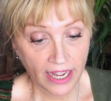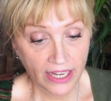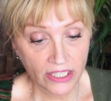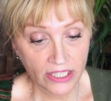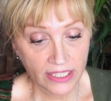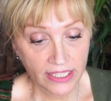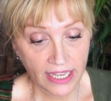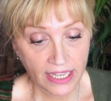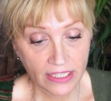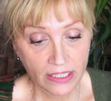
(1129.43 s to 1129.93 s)
I
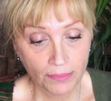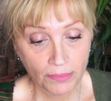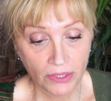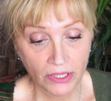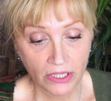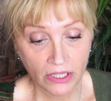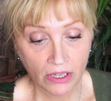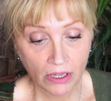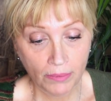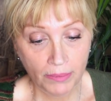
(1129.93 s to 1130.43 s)
just had to
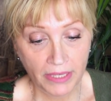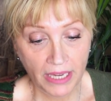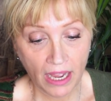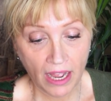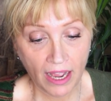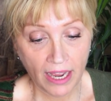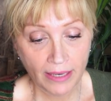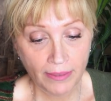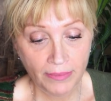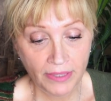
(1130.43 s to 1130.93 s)
put it all
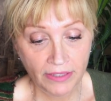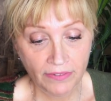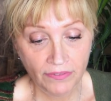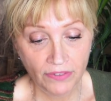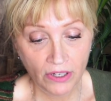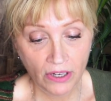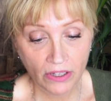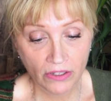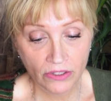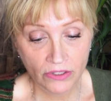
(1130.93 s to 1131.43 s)
behind me
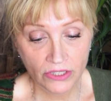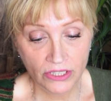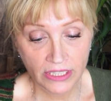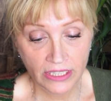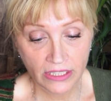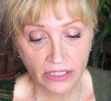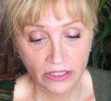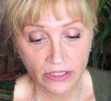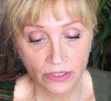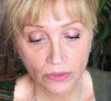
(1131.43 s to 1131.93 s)
for all those
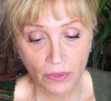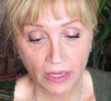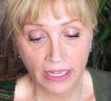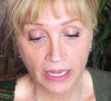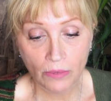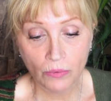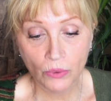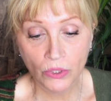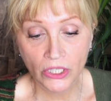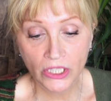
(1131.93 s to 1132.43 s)
years while
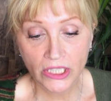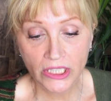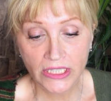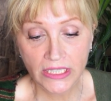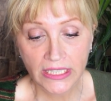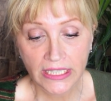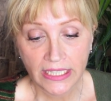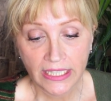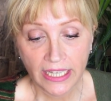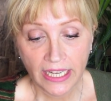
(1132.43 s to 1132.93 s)
I worked
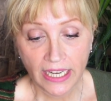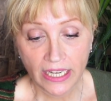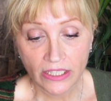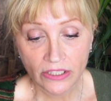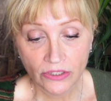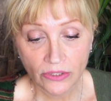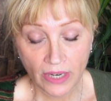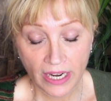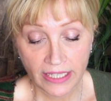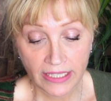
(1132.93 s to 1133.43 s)

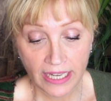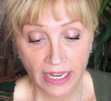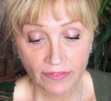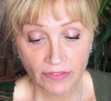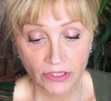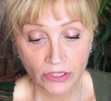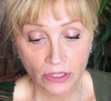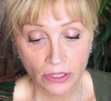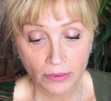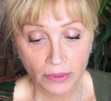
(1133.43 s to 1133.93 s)
and tried to have
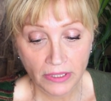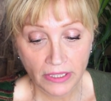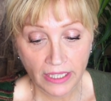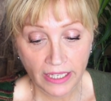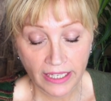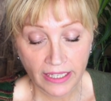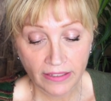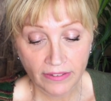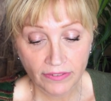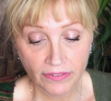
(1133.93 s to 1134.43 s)
a normal
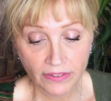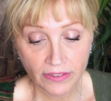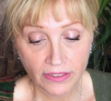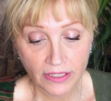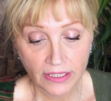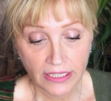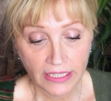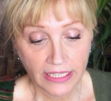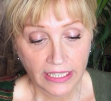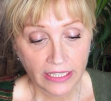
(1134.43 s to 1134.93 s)
life.
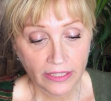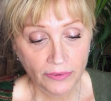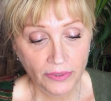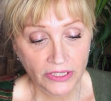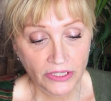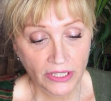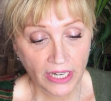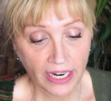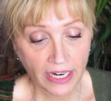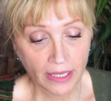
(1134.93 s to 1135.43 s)
In
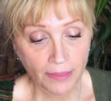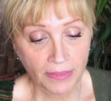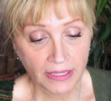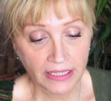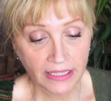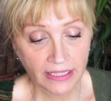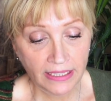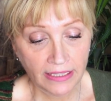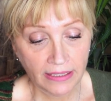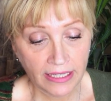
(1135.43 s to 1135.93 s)

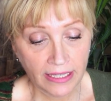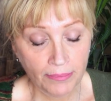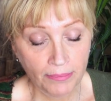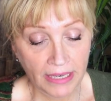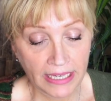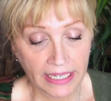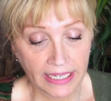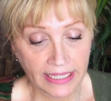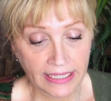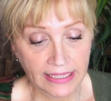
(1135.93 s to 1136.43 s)
retirement in
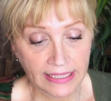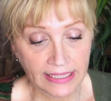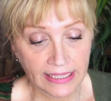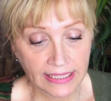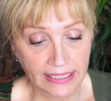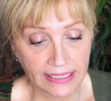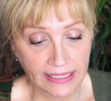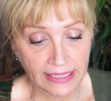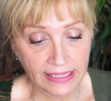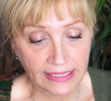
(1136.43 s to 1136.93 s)
my late
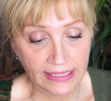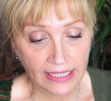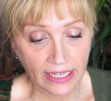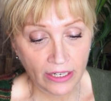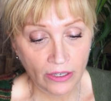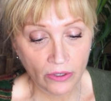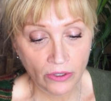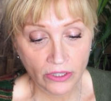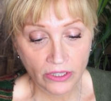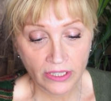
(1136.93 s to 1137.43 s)
60s, I
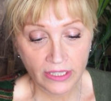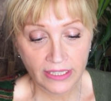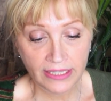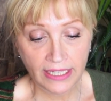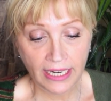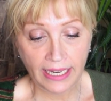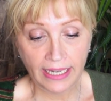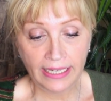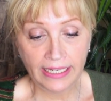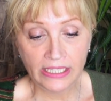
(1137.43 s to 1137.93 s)
ordered a
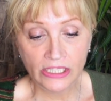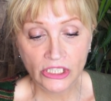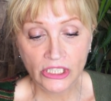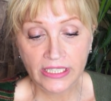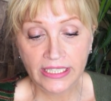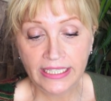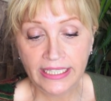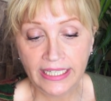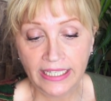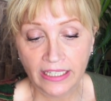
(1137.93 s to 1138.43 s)

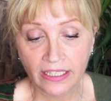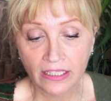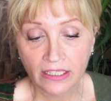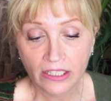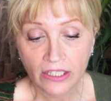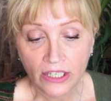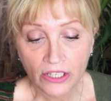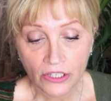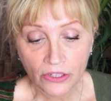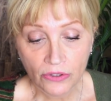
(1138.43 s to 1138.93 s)
dilation kit
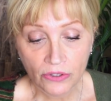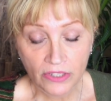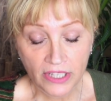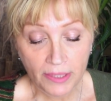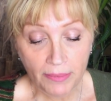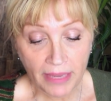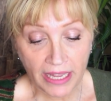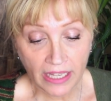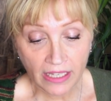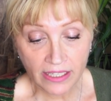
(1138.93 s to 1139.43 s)
through
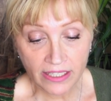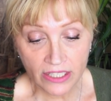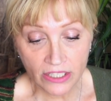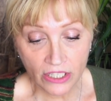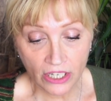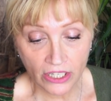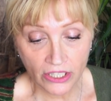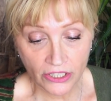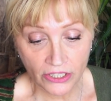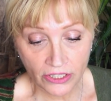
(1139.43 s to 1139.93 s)
the mail and
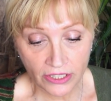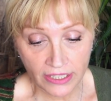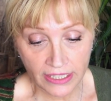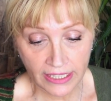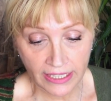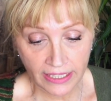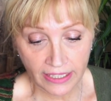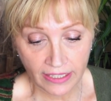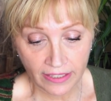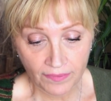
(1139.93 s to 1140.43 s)
started
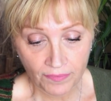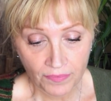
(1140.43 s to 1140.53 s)
using it.